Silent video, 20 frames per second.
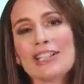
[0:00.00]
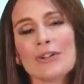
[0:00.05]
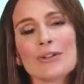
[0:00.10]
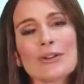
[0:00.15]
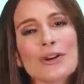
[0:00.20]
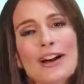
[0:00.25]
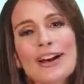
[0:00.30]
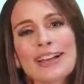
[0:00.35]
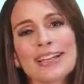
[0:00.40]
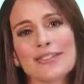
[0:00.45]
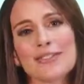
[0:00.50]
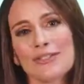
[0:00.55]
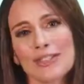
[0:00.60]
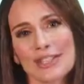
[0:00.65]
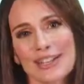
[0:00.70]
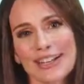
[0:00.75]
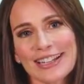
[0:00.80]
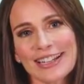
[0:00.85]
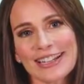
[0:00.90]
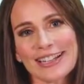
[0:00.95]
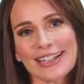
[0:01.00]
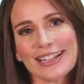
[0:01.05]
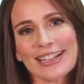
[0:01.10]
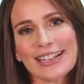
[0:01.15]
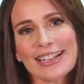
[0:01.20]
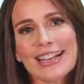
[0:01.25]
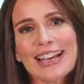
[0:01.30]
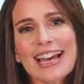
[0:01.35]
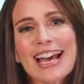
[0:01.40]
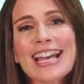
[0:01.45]
new kind of diet,
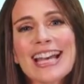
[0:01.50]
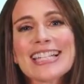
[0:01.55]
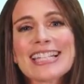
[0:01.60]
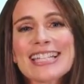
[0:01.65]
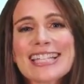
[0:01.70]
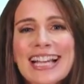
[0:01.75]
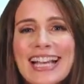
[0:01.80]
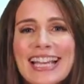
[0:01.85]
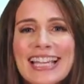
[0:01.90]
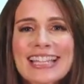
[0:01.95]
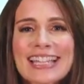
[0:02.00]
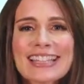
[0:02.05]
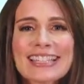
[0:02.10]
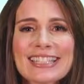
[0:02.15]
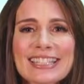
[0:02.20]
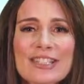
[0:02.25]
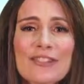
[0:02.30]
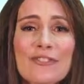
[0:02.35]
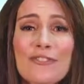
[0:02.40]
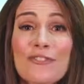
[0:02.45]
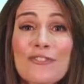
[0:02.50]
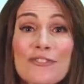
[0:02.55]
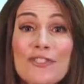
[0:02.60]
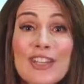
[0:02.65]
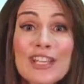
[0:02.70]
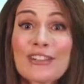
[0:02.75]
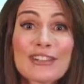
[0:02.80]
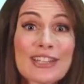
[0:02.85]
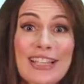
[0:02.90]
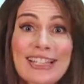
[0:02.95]
a diet that didn't
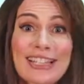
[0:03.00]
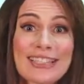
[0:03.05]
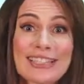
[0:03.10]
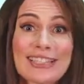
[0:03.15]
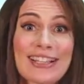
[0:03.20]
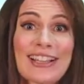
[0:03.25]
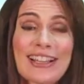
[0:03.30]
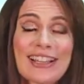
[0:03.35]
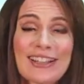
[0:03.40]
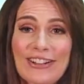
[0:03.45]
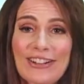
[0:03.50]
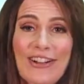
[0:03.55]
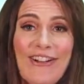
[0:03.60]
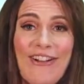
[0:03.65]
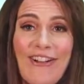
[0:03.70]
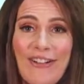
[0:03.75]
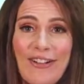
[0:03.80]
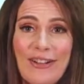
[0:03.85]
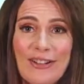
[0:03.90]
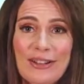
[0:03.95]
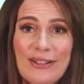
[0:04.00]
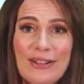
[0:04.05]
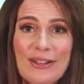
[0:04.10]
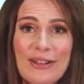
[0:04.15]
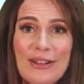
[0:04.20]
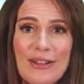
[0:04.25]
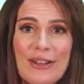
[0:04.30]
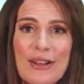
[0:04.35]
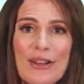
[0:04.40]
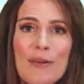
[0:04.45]
feel like a diet at all.
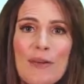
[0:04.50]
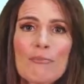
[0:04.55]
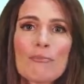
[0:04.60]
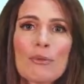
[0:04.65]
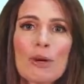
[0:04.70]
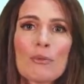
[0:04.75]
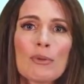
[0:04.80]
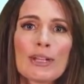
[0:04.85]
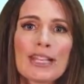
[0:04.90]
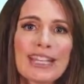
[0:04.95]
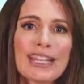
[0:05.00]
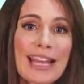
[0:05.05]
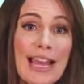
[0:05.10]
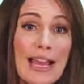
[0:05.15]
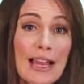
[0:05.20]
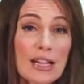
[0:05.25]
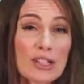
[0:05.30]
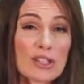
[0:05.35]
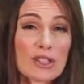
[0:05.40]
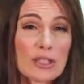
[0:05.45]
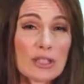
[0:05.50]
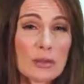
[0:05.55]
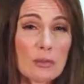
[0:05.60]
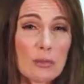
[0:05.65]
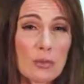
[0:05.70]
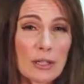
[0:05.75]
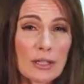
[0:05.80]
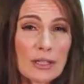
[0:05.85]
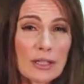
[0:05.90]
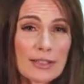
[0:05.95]
But would it actually
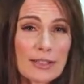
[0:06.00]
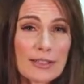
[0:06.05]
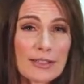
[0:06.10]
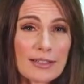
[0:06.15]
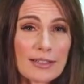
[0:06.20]
work?